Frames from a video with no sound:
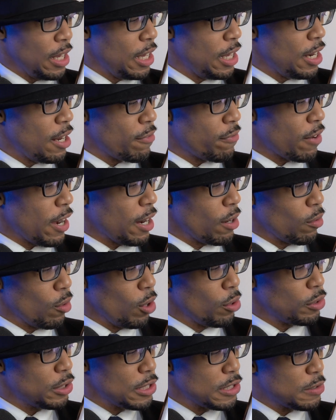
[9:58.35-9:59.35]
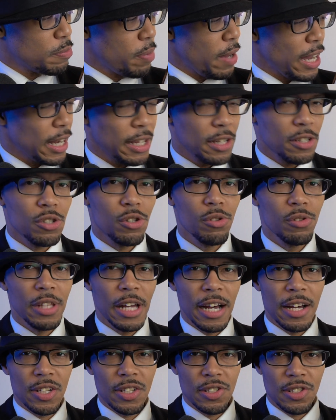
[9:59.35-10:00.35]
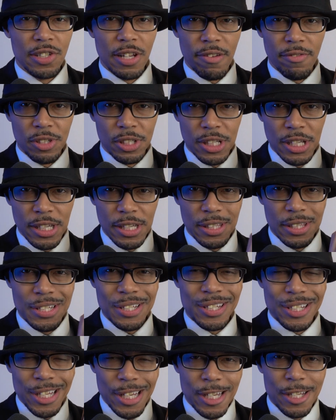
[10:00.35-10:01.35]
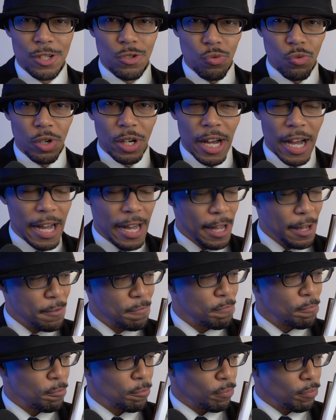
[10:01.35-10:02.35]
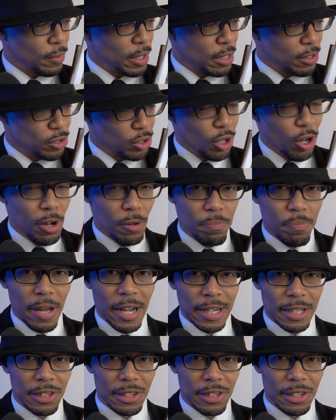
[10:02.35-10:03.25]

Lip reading: And if I wrote this back in 2017, this is what I thought back